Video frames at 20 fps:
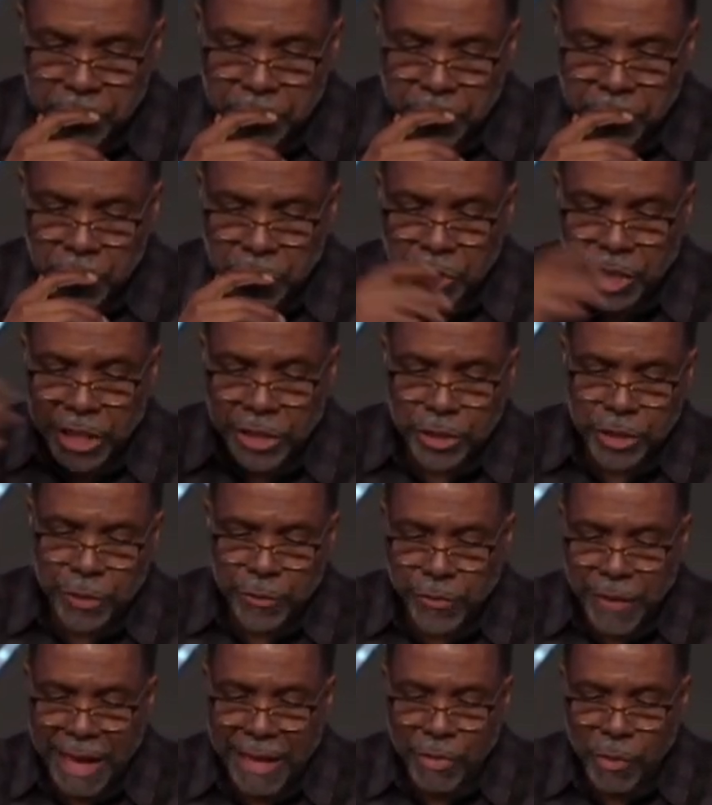to
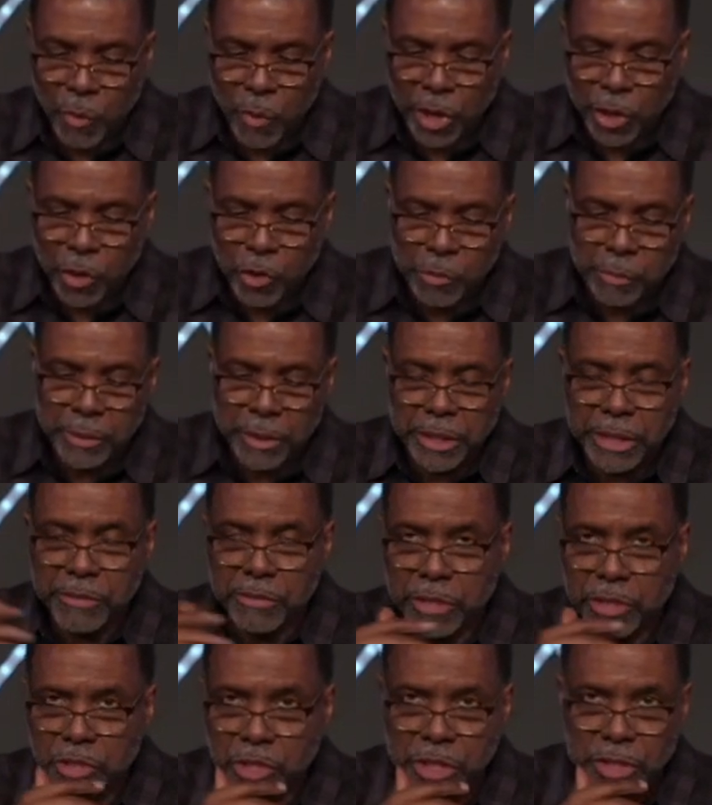justify the one who
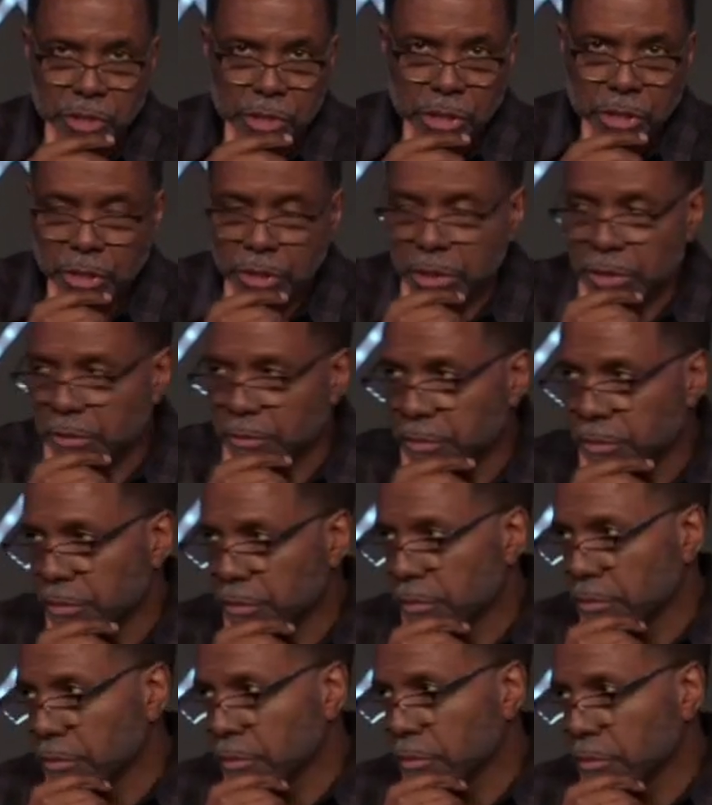believes in Jesus.
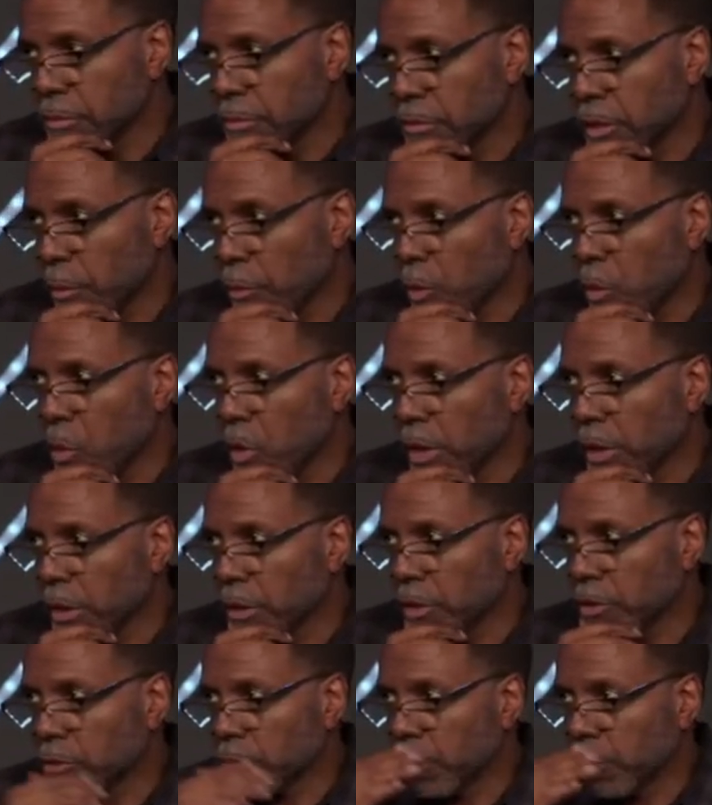Number one,
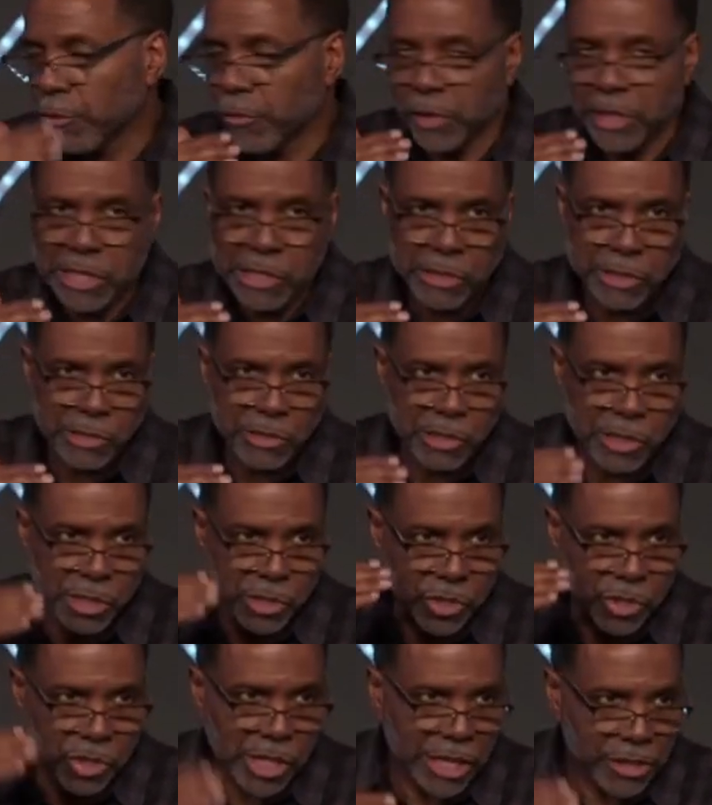there's provisions
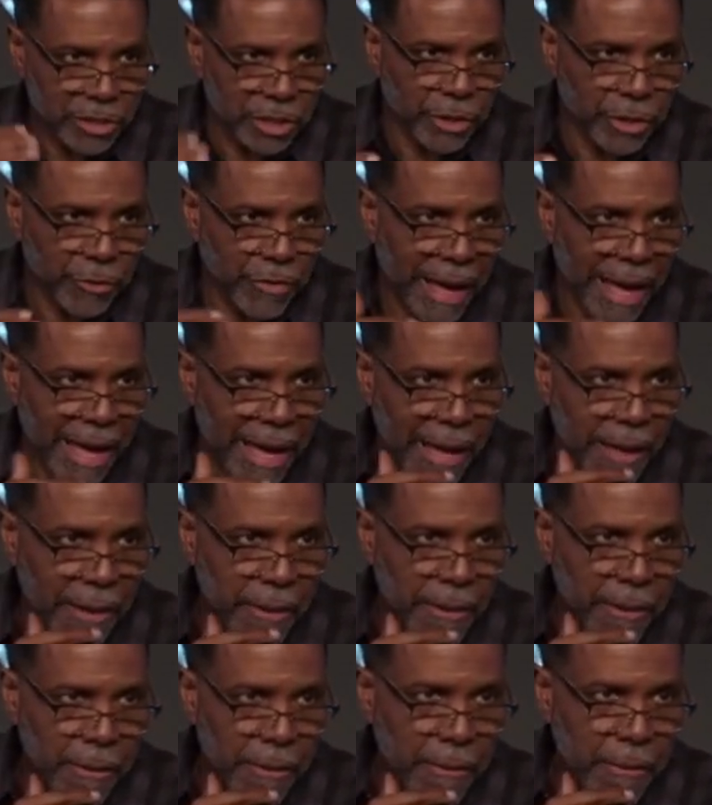to justify
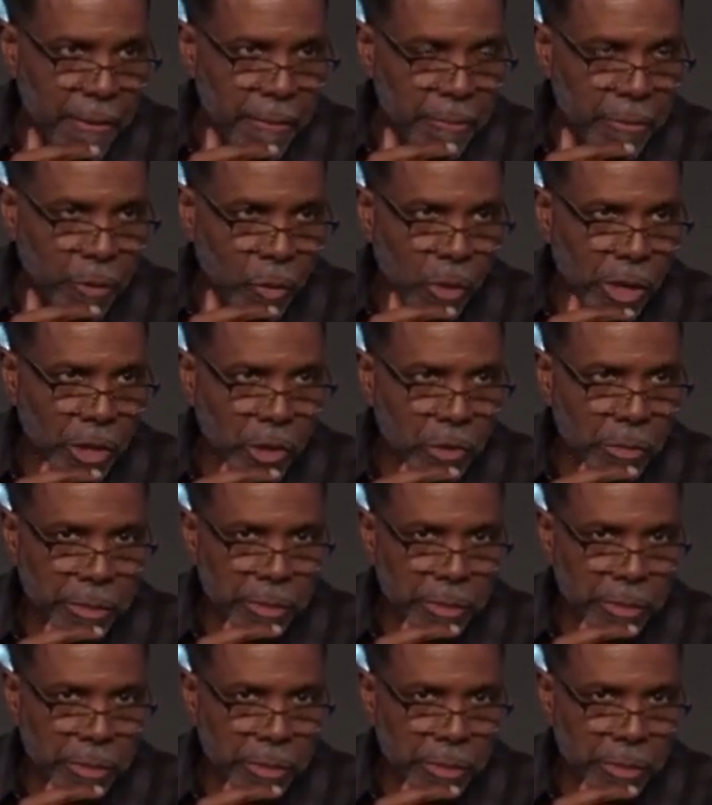the one who